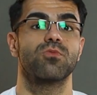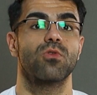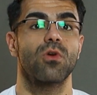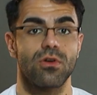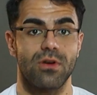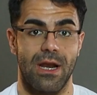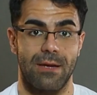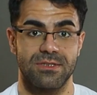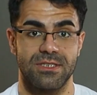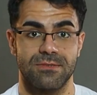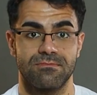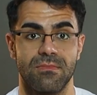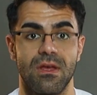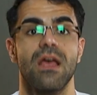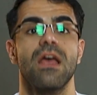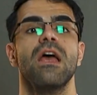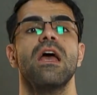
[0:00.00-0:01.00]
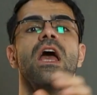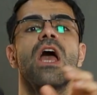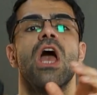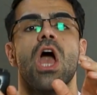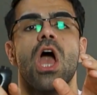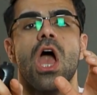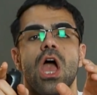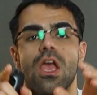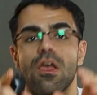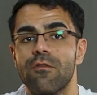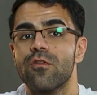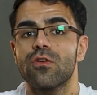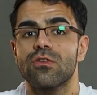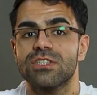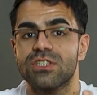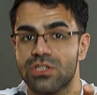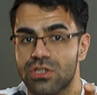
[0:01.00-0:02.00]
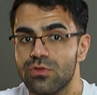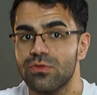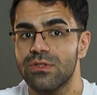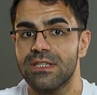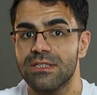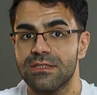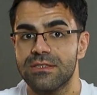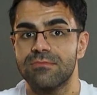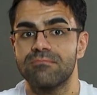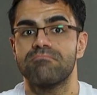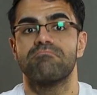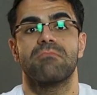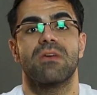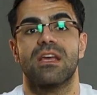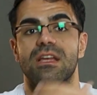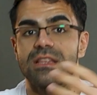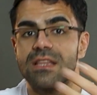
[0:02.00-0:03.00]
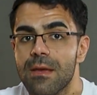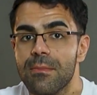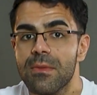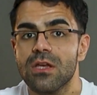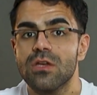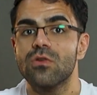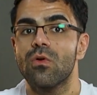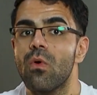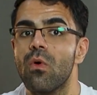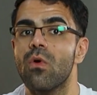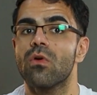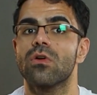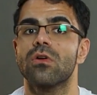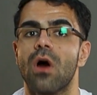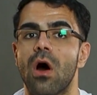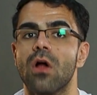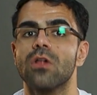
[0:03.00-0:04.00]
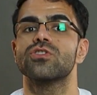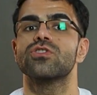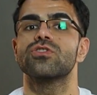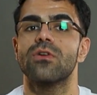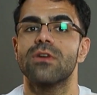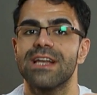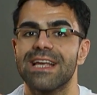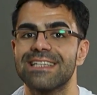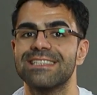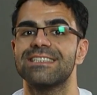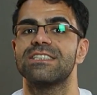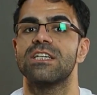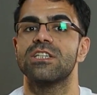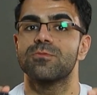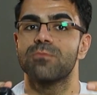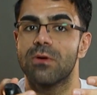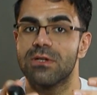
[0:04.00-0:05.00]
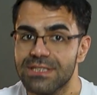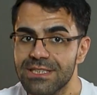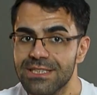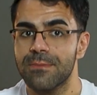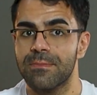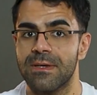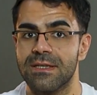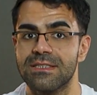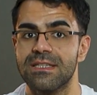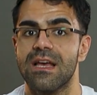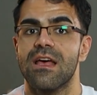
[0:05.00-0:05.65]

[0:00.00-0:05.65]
programs. If you're a student, academic, or cultural exchange participant,